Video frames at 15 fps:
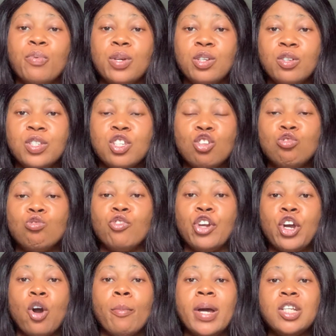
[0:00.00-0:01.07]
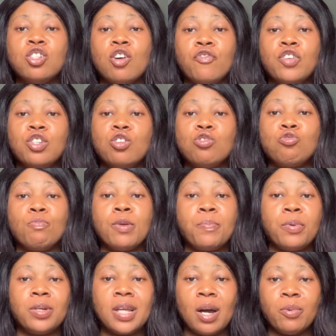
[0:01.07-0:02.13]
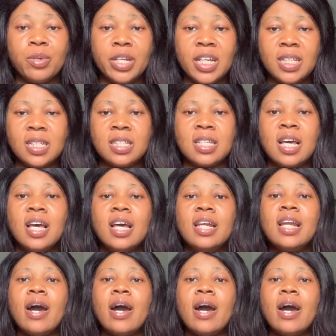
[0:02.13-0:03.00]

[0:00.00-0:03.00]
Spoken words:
will use it to recommend your video to people that will need it.